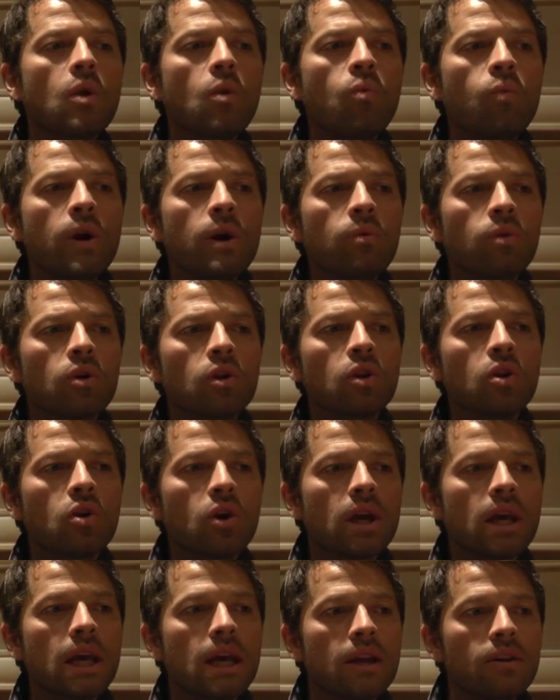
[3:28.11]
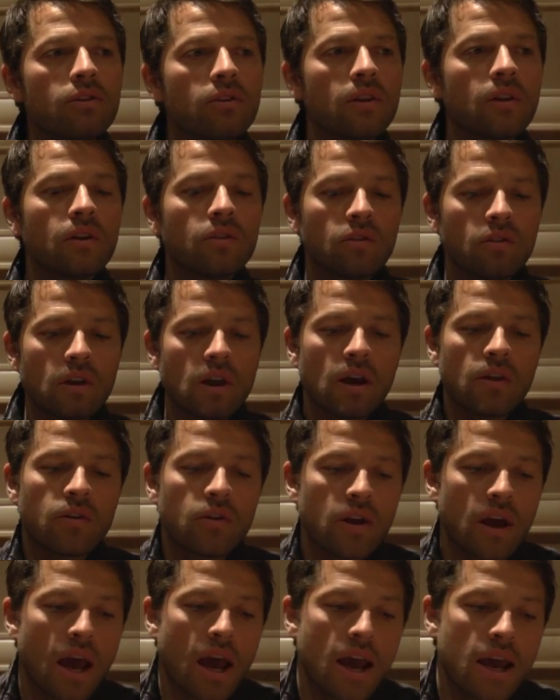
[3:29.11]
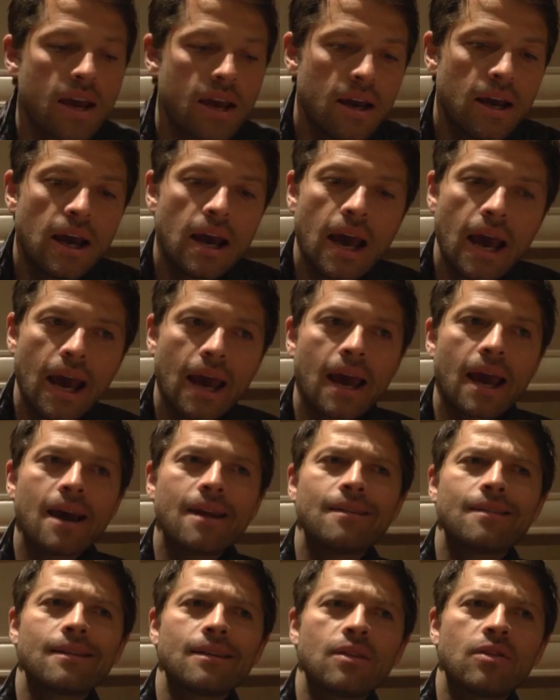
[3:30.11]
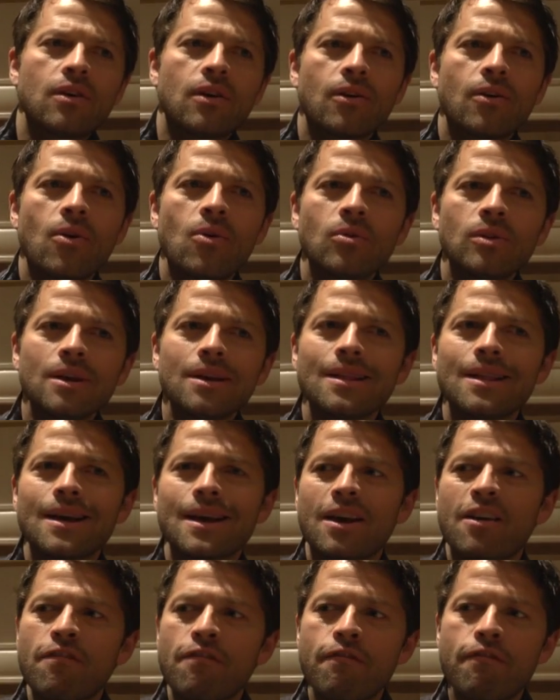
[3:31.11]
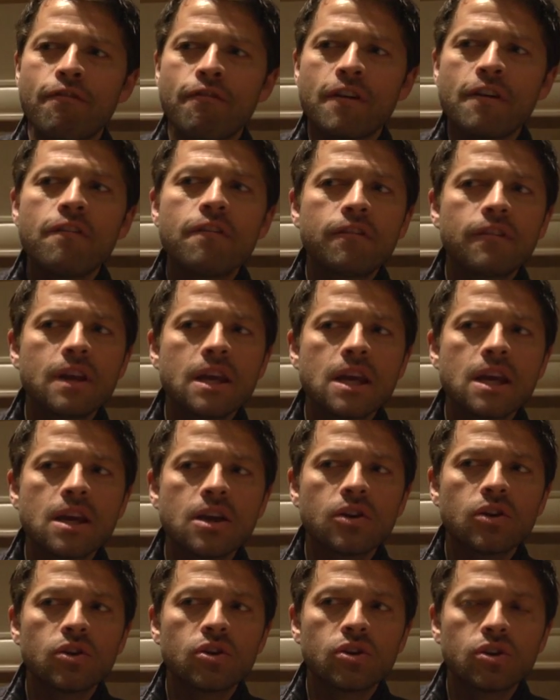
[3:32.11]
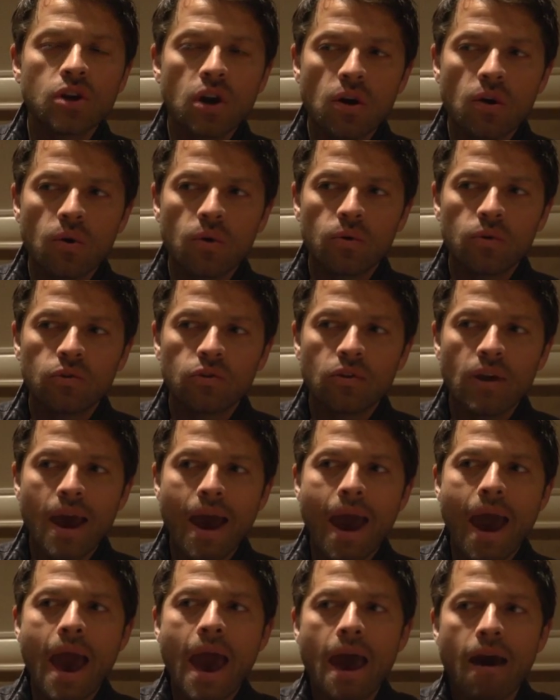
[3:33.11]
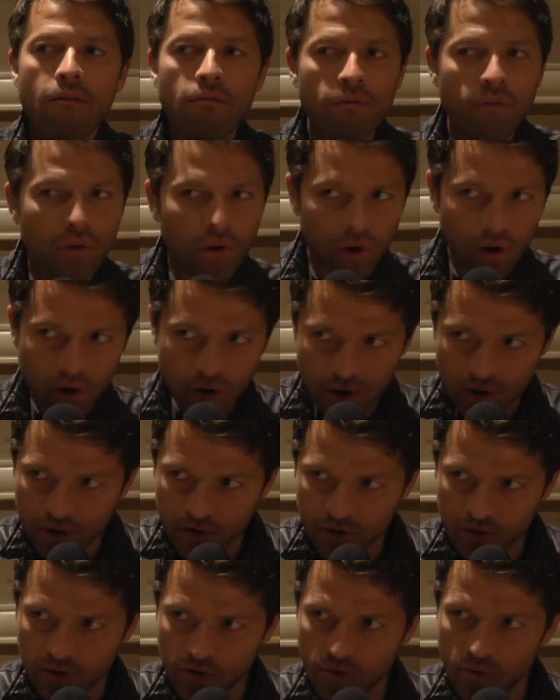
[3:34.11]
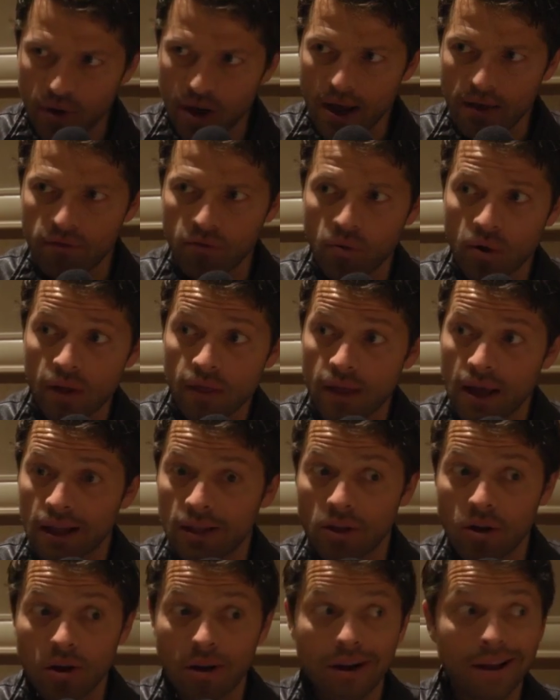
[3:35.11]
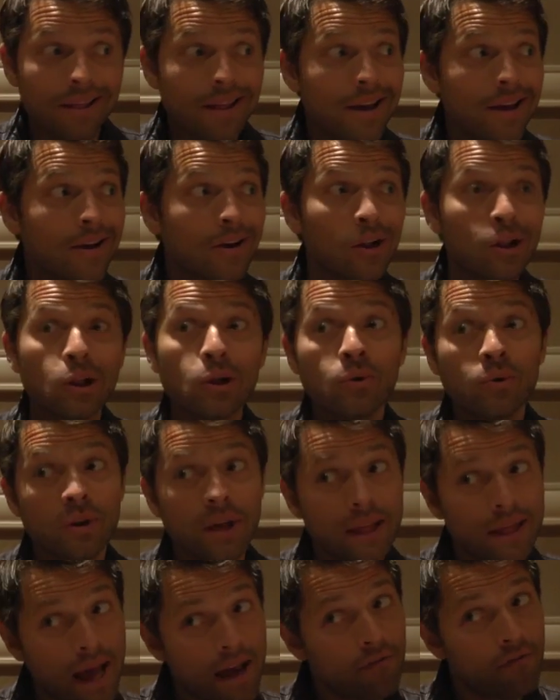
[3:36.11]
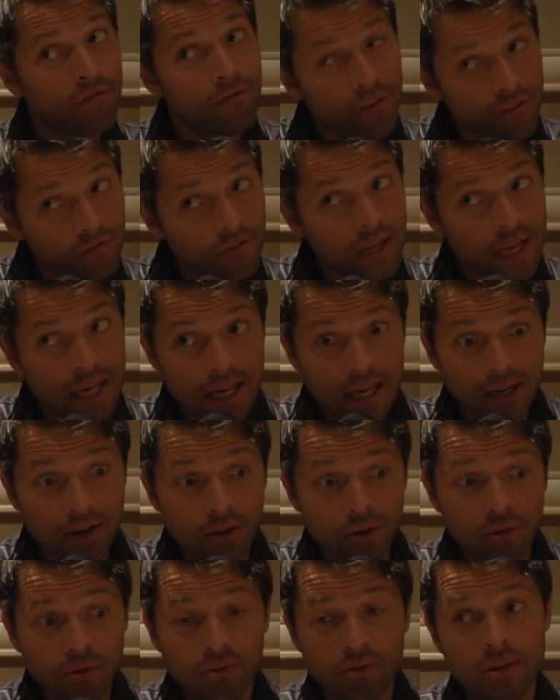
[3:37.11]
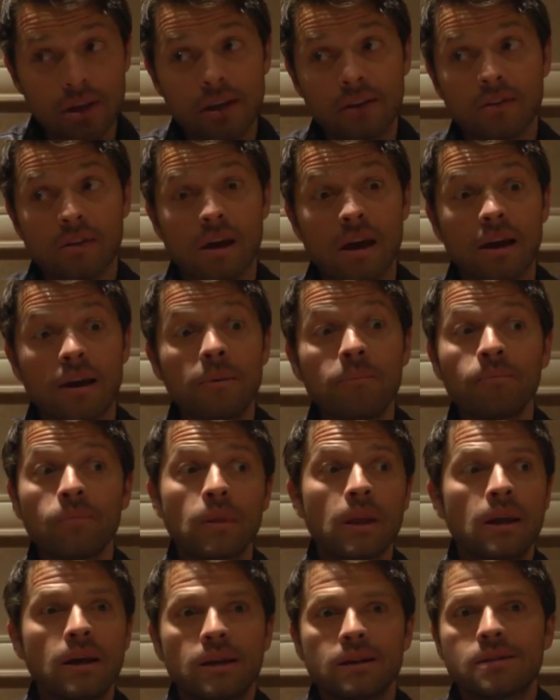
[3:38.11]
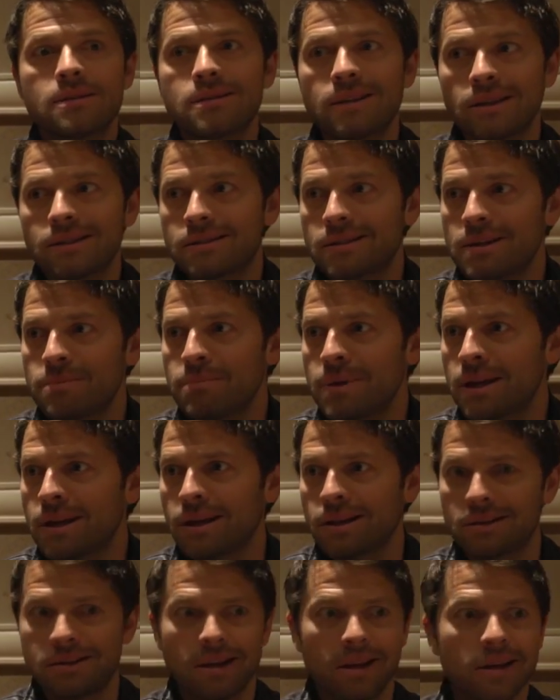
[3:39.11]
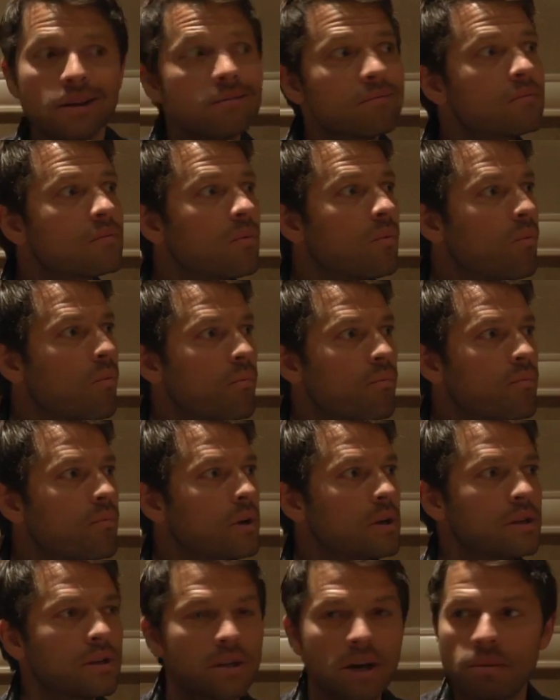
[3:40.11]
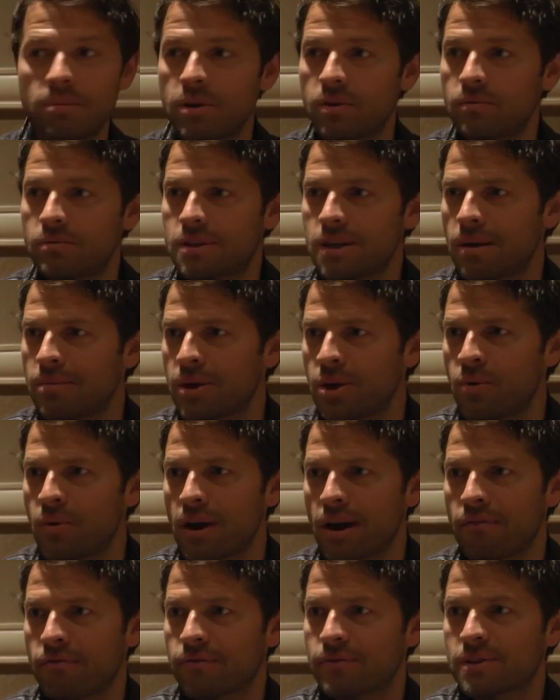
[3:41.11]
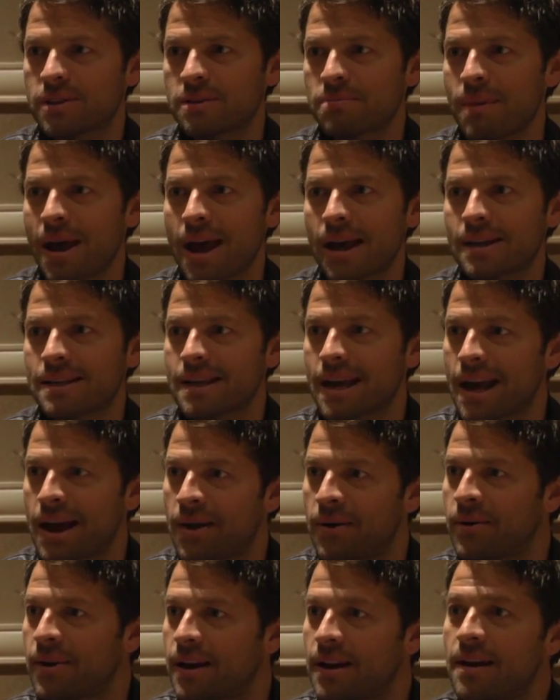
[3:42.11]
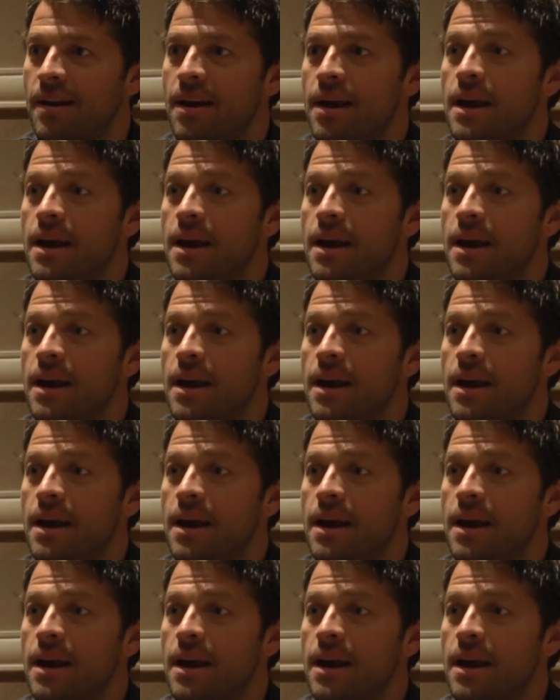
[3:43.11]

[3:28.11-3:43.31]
We were looking into this the other day, and there are only like 50 shows ever to have run that long, and that 50 includes things like 60 Minutes and WWF SmackDown, and